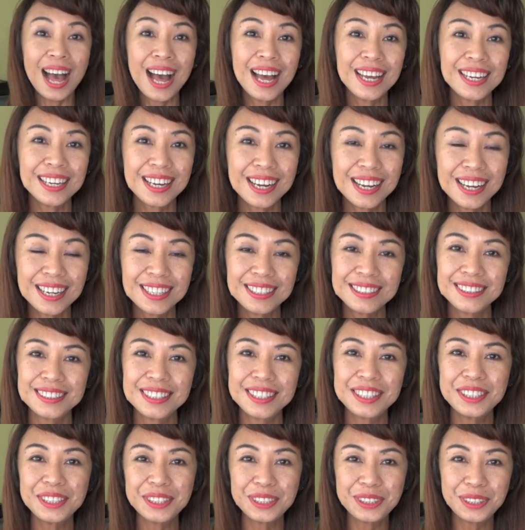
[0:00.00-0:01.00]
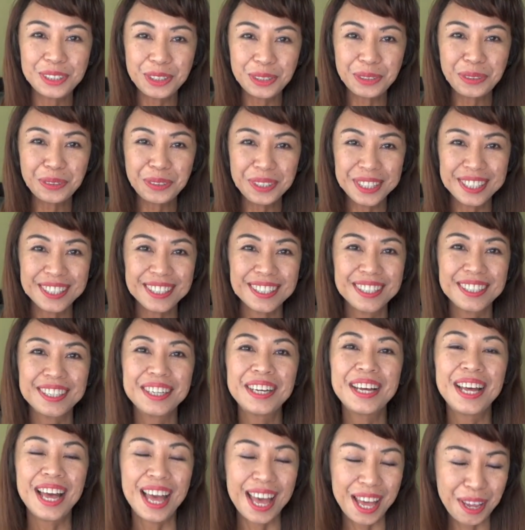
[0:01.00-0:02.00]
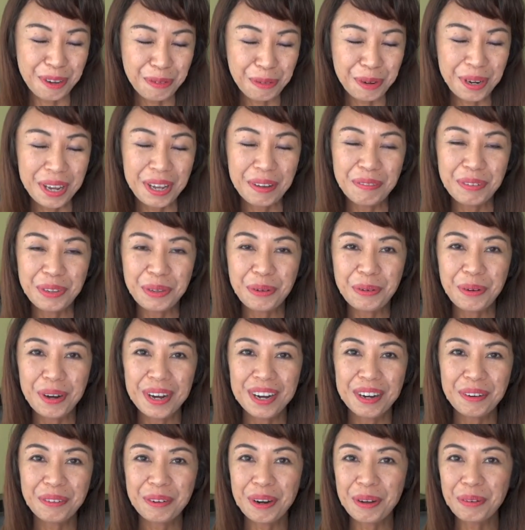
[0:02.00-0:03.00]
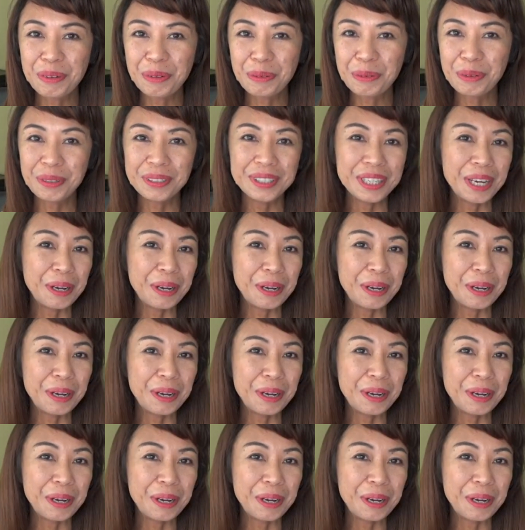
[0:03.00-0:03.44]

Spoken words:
Hi guys, it's June here, and wherever you are around the world,